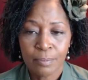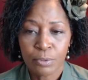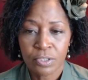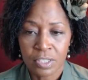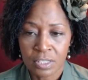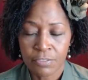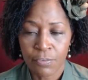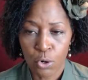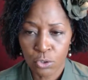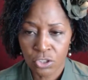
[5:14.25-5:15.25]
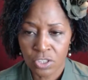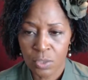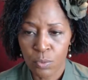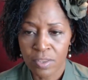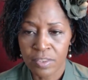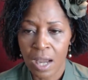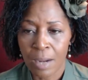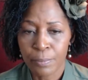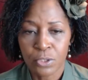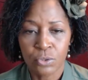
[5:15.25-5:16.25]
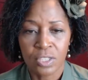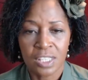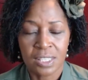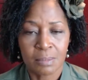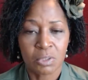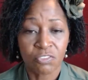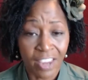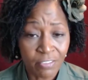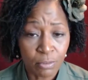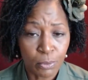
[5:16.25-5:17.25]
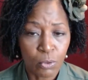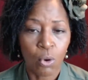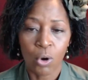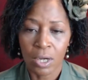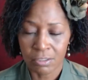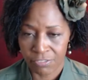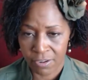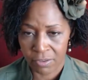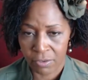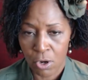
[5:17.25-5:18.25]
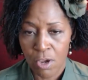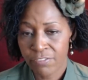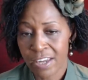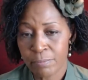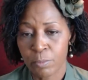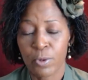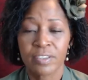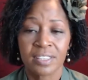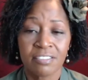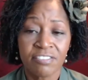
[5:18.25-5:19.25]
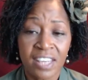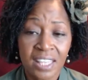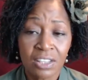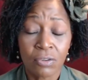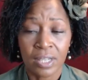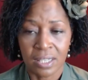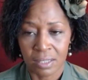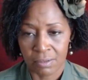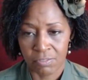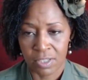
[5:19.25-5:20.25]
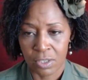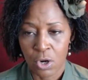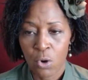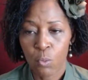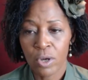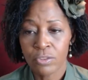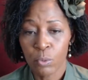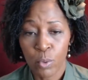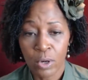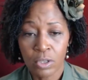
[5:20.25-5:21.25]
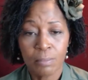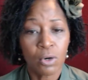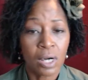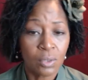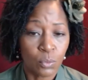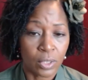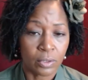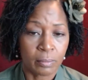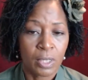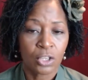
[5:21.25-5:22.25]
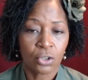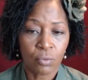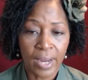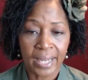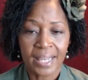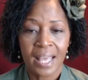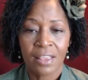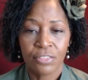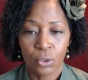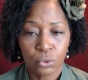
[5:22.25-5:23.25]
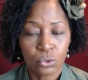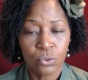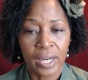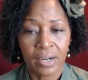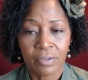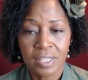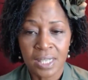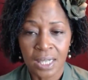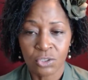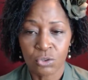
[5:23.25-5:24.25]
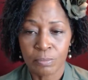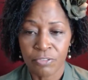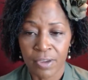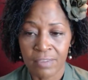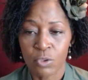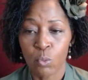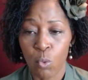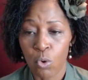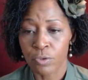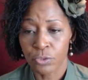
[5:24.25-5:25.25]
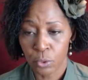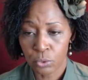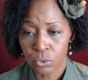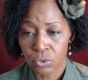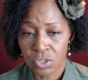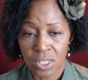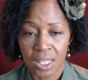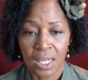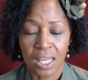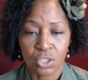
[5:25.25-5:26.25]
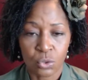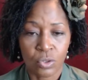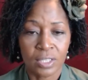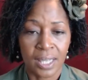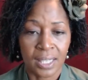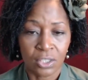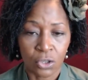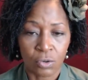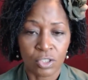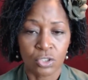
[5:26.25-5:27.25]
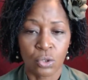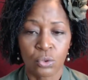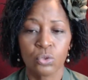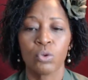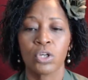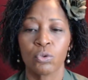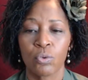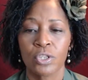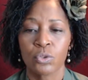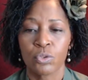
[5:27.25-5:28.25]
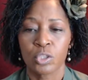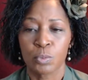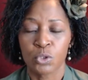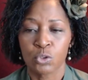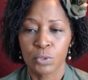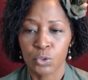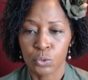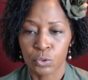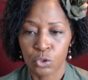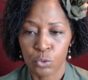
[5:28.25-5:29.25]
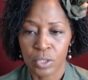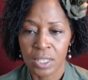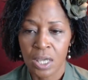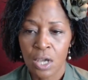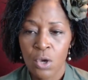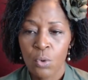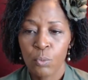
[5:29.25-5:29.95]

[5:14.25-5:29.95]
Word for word: Keep your sense of urgency, whether the opportunity seems favorable or unfavorable, favorable, whether convenient or inconvenient, whether welcome or unwelcome, correct, those who err in doctrinal behavior, warn those who sin, exhort and encourage those who are growing towards spiritual maturity